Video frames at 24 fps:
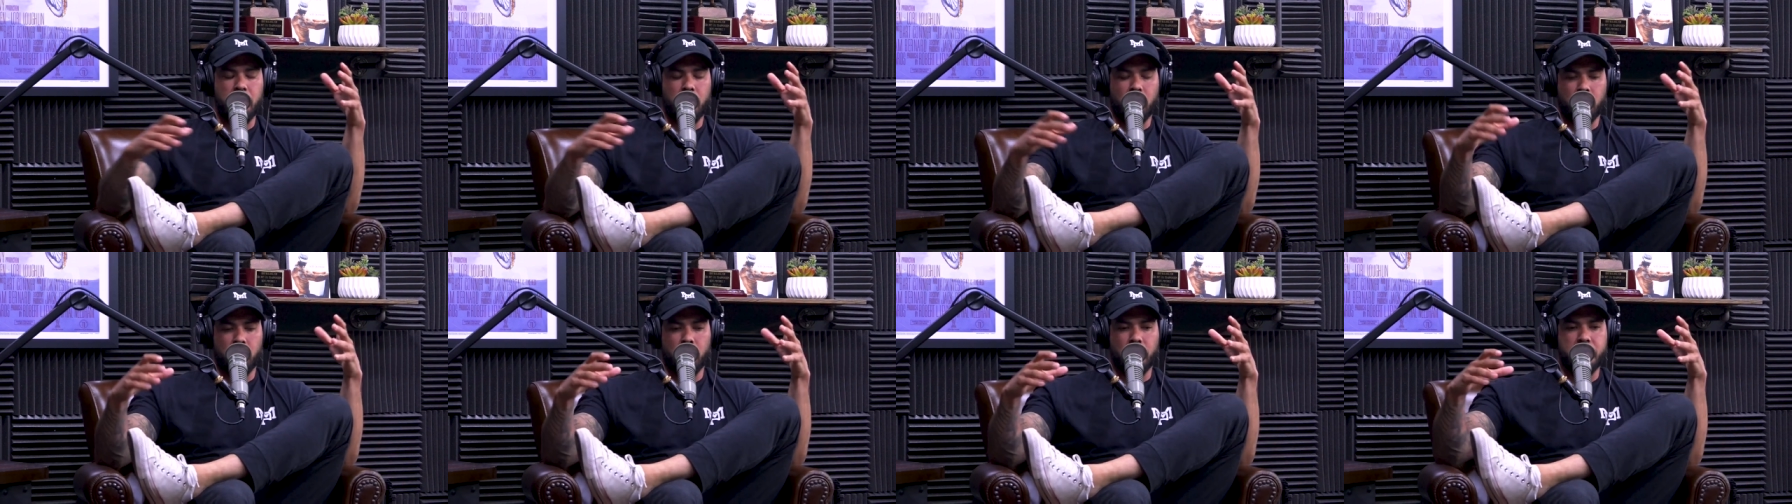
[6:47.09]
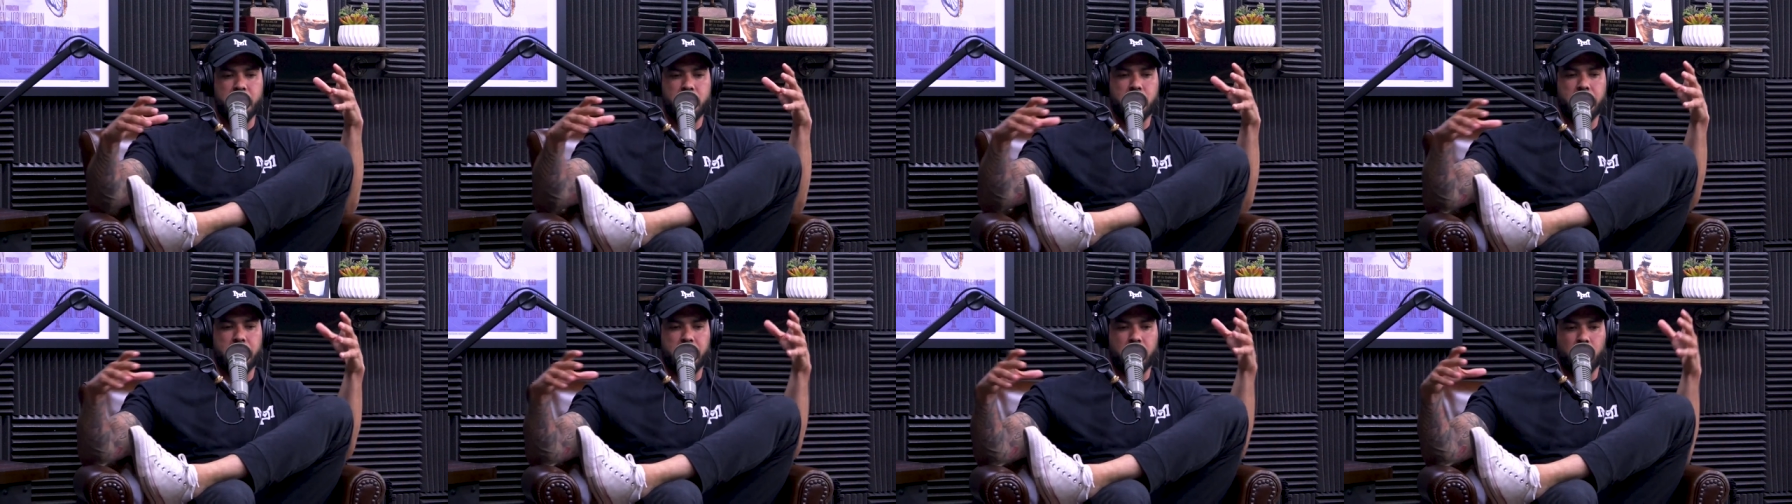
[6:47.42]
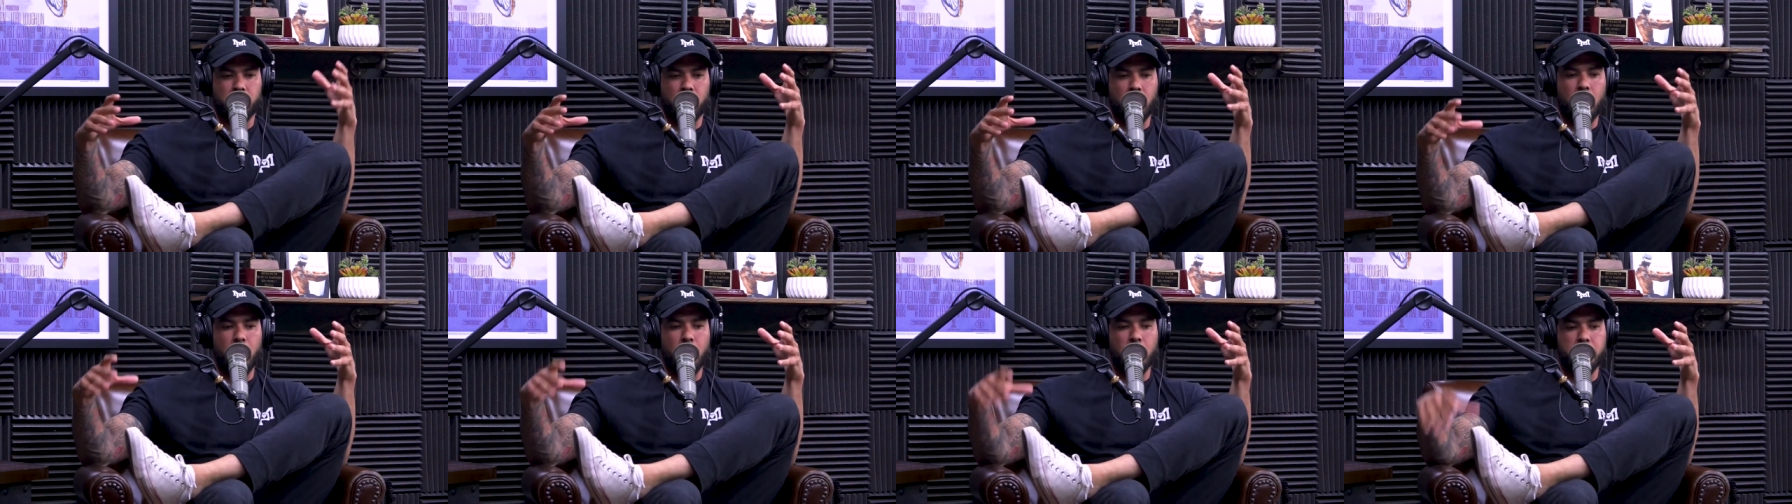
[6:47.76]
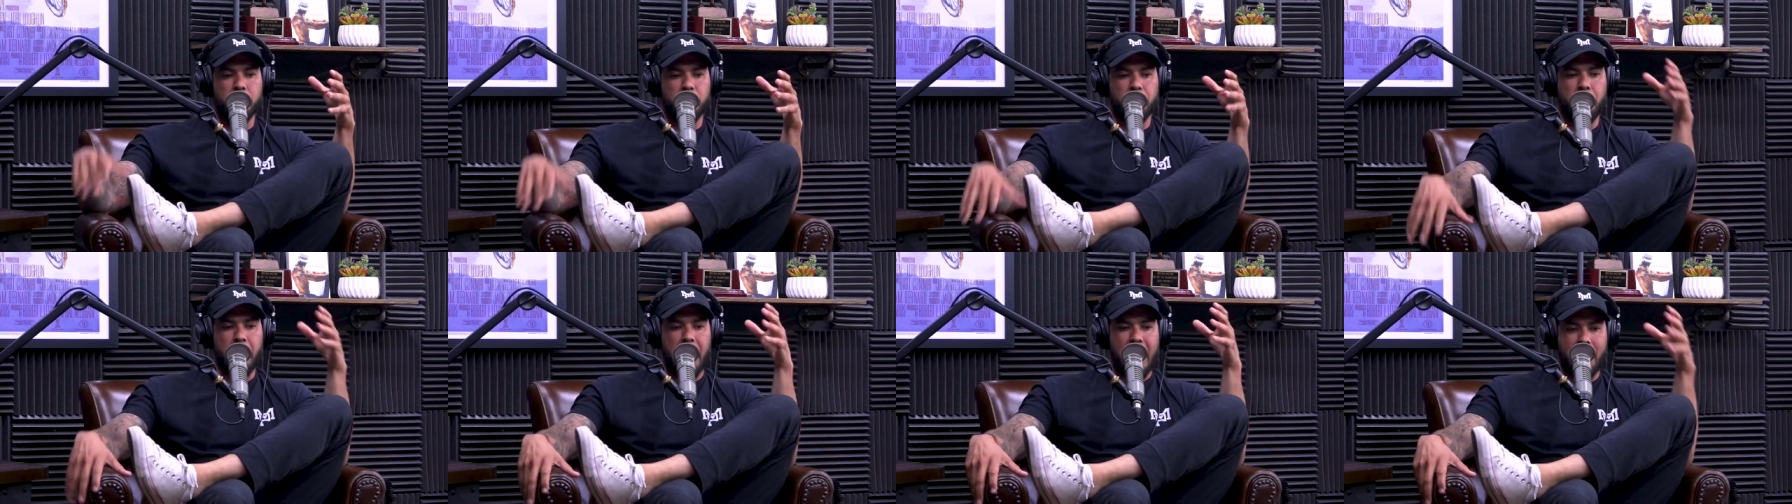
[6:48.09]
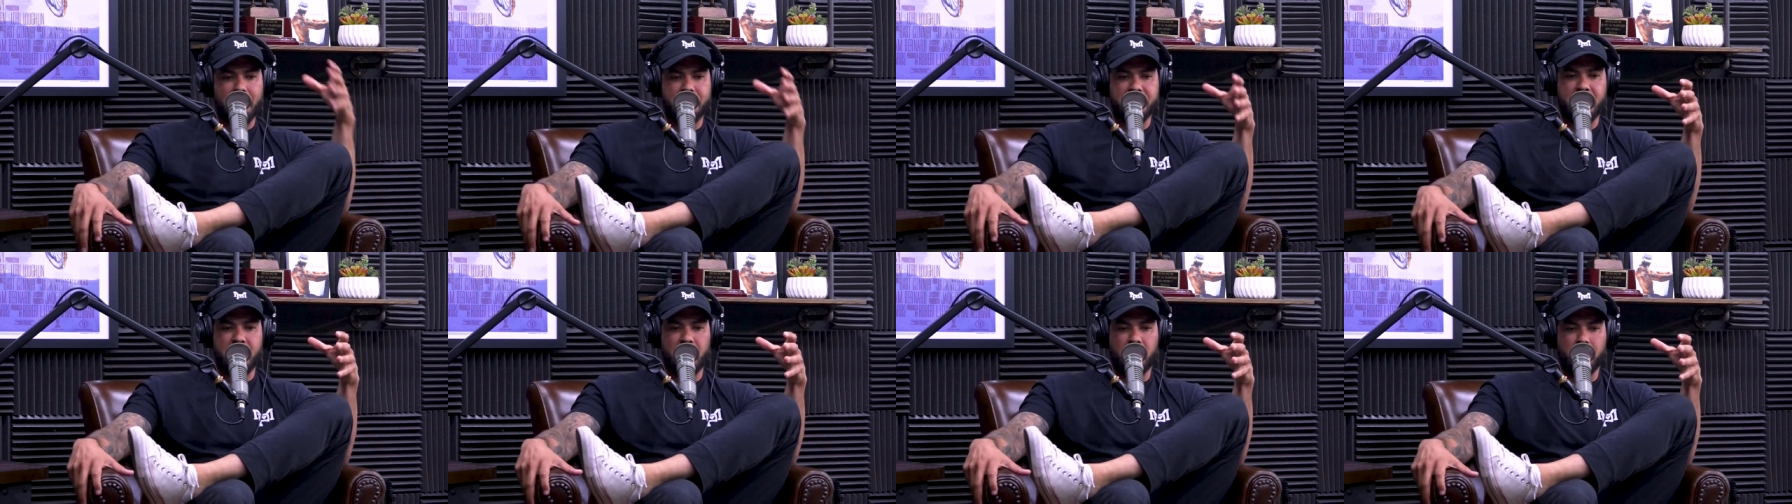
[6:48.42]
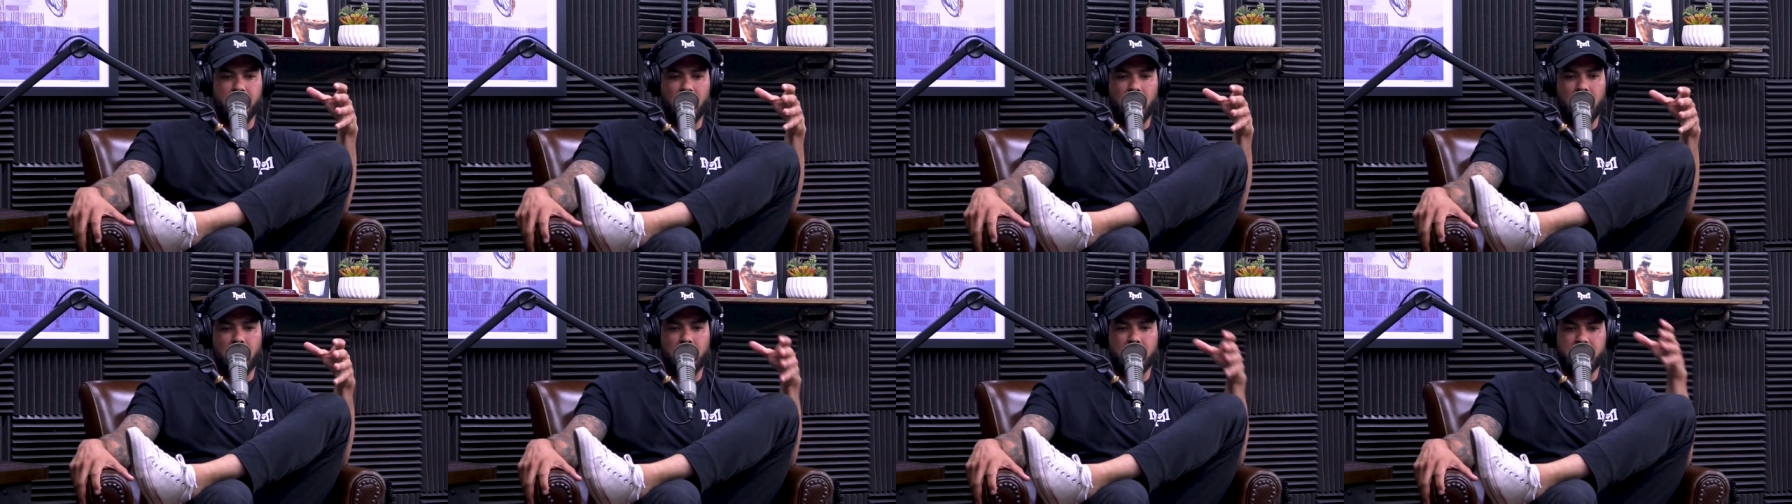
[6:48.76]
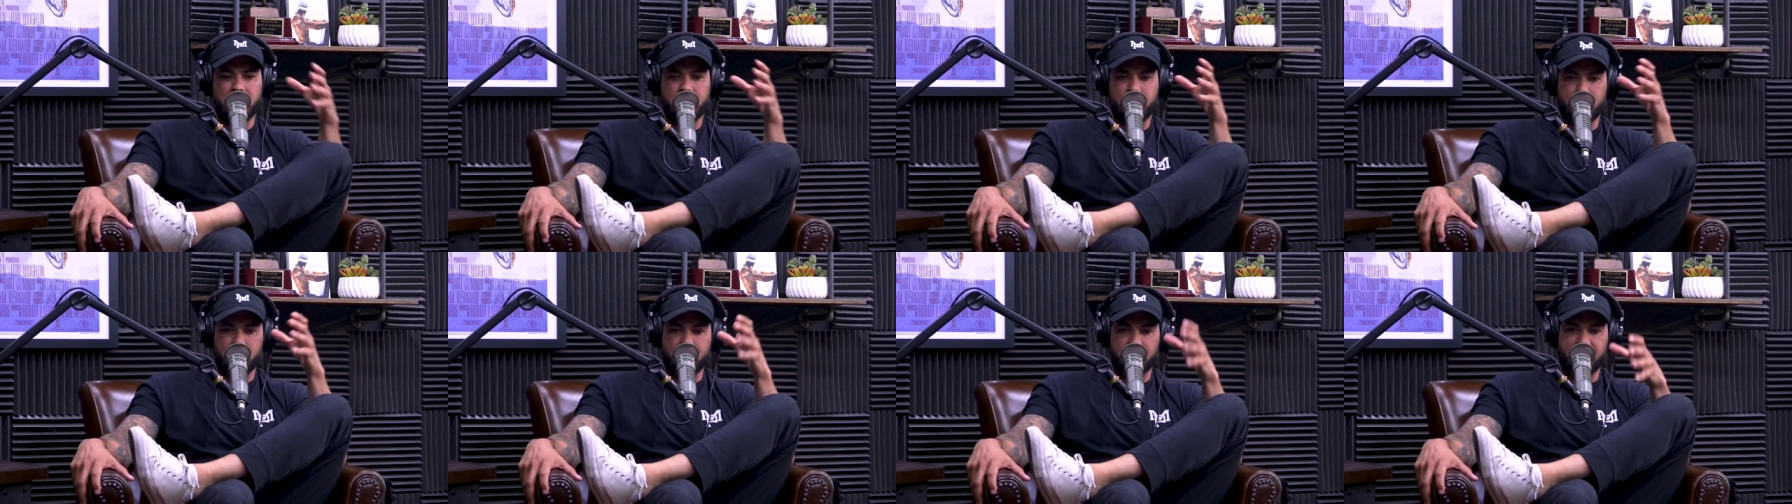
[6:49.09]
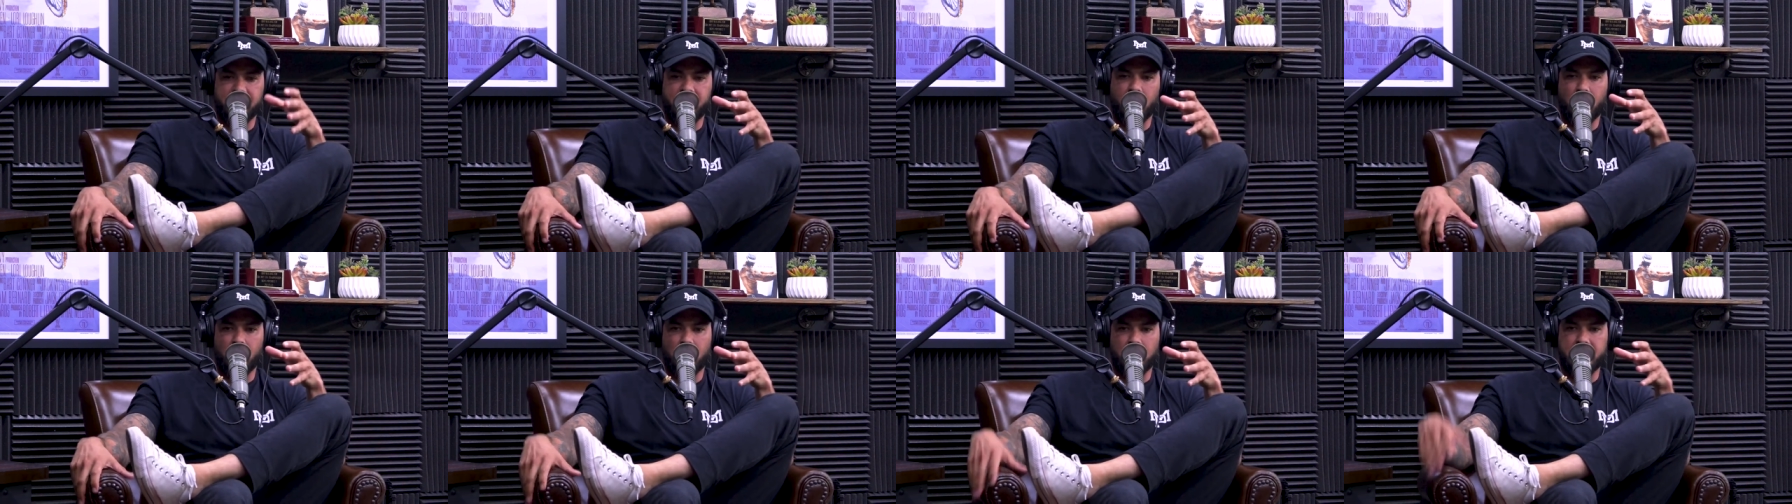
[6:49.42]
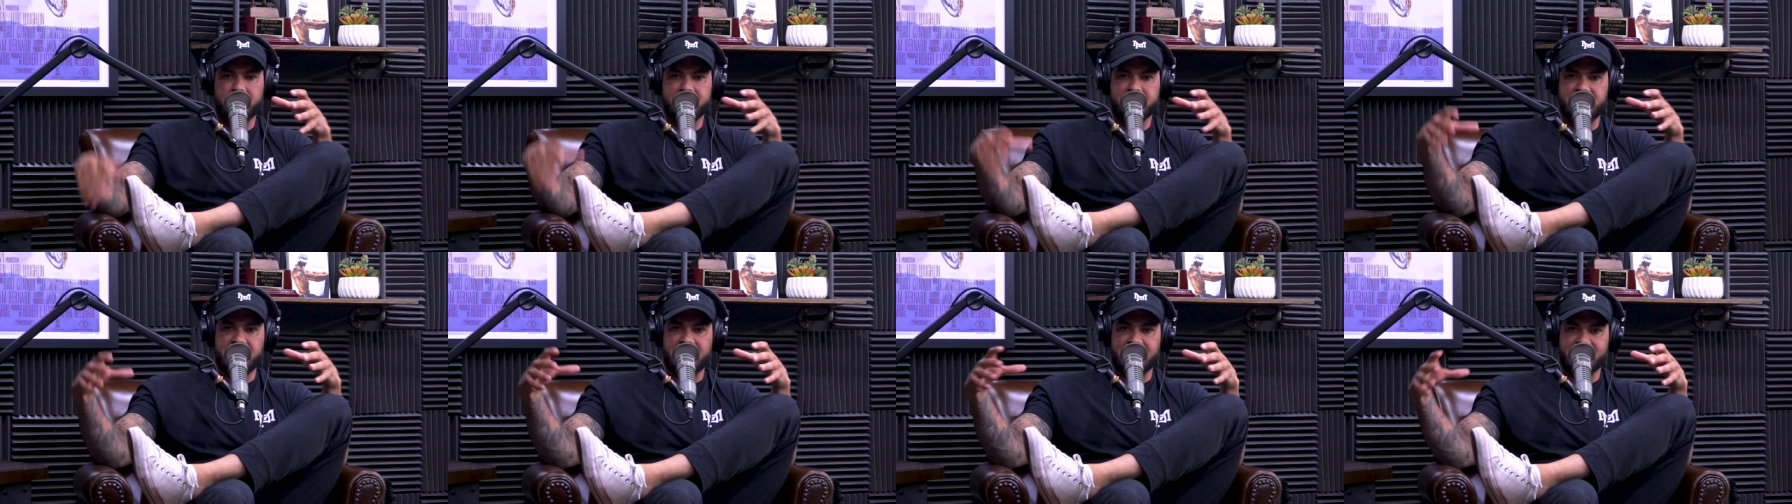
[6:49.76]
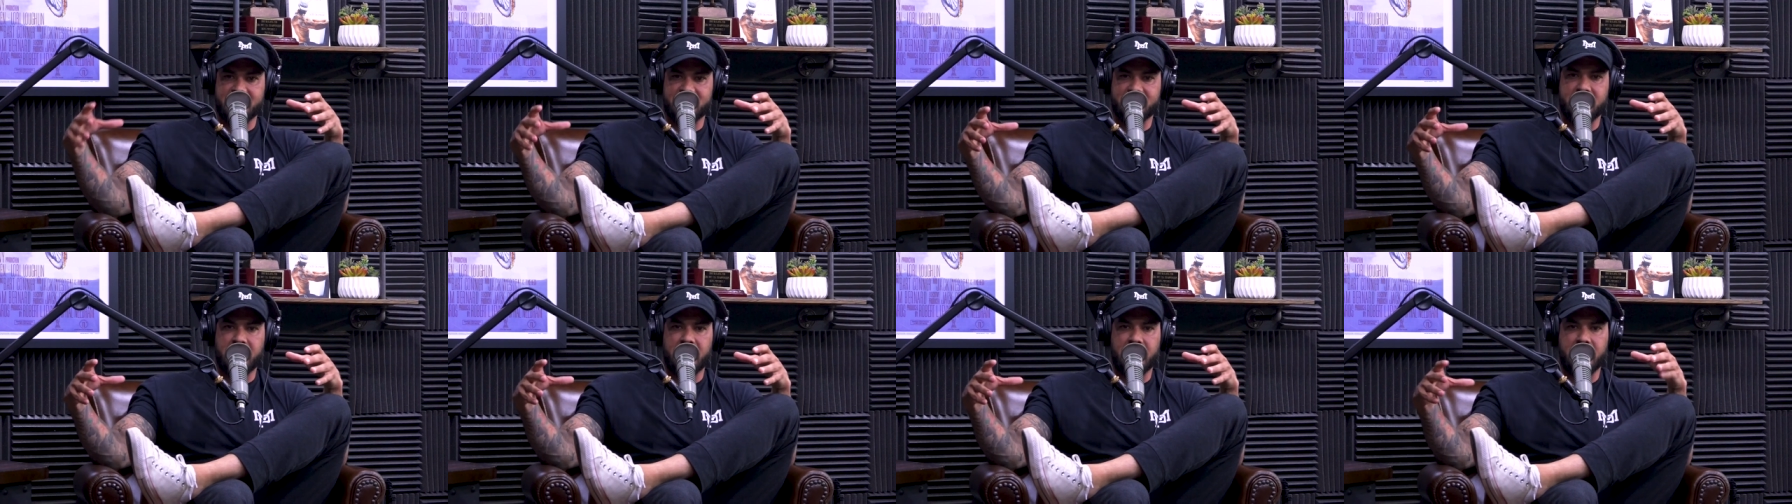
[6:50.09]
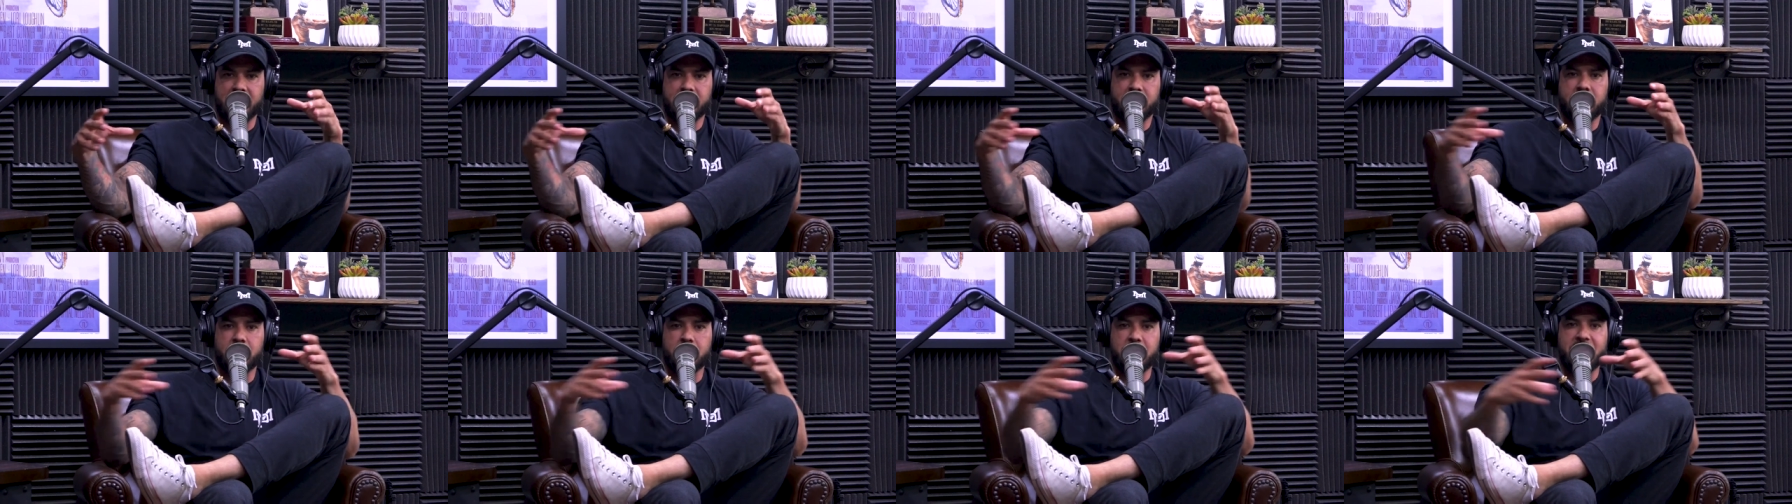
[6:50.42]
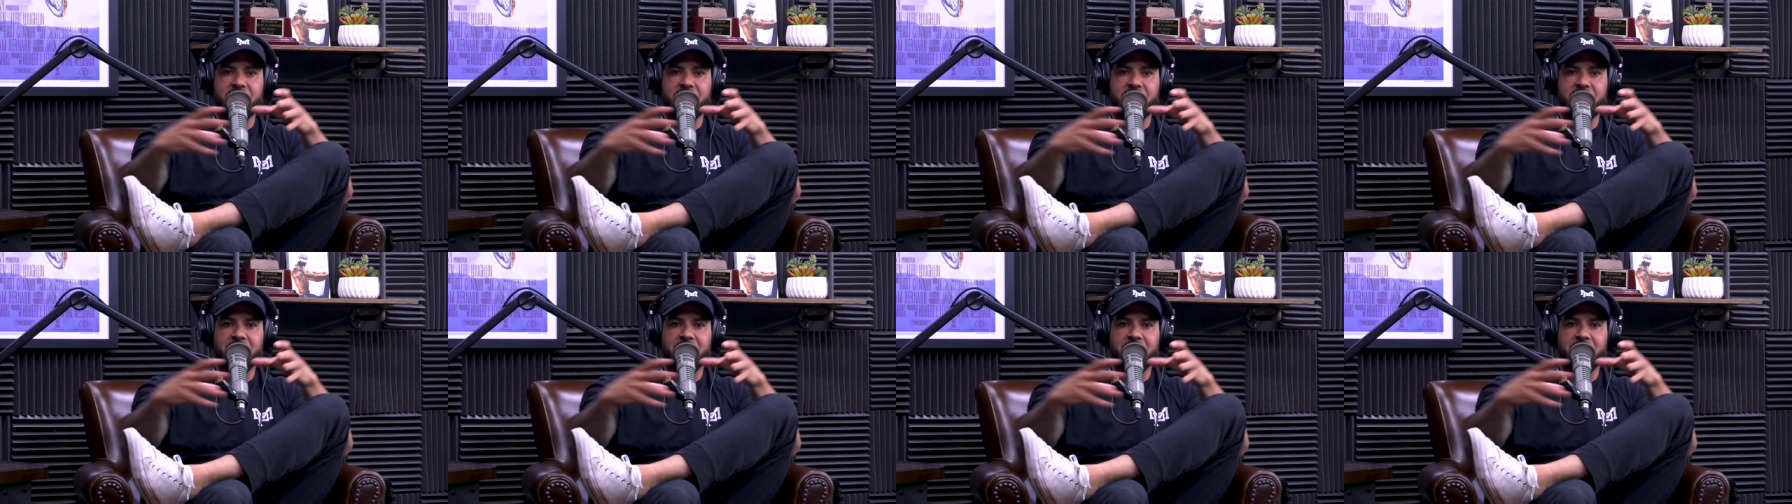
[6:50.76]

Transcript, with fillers: originally wrote MAPS Anabolic, Performance, and Aesthetic to be